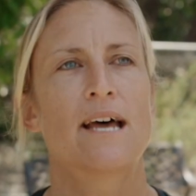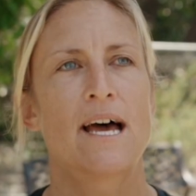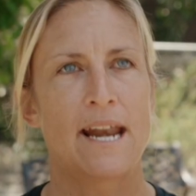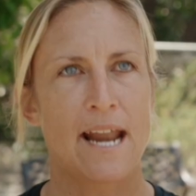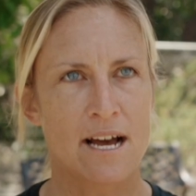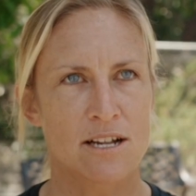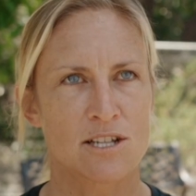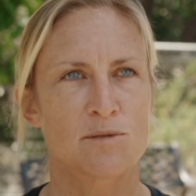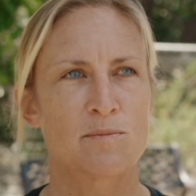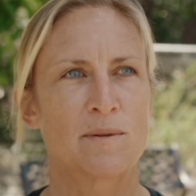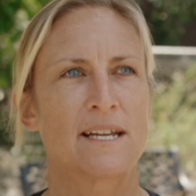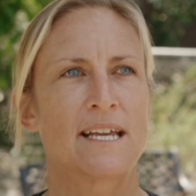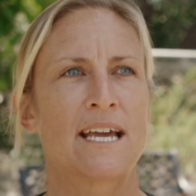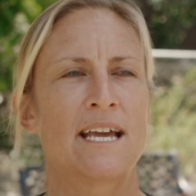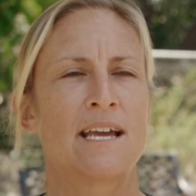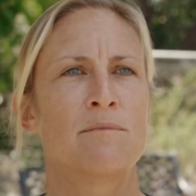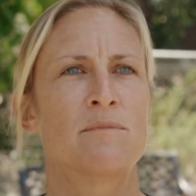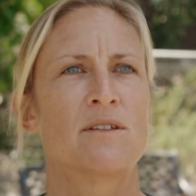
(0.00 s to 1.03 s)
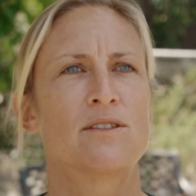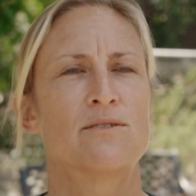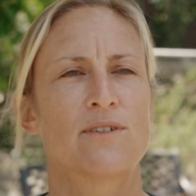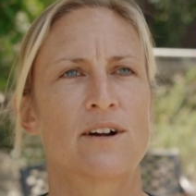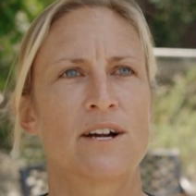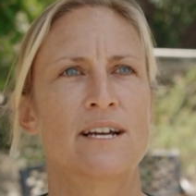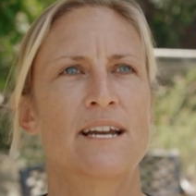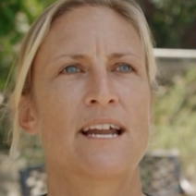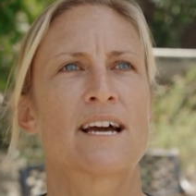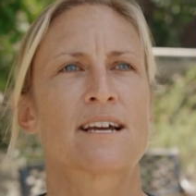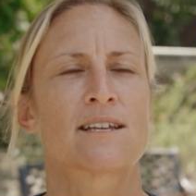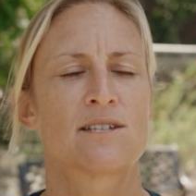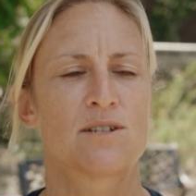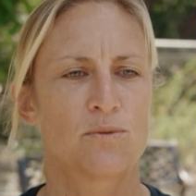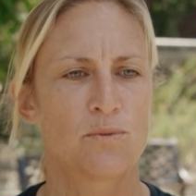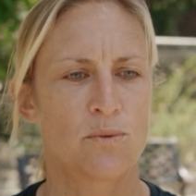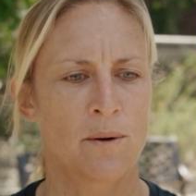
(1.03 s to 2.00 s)
announcement came that the very
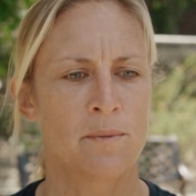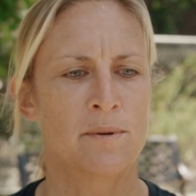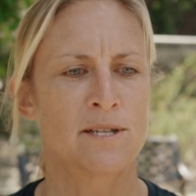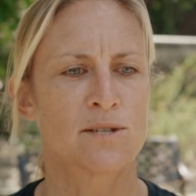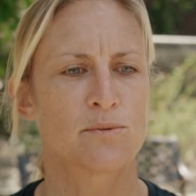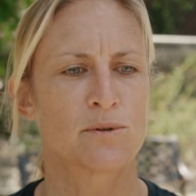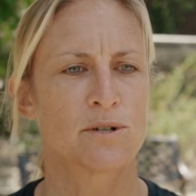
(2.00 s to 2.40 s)
next Women's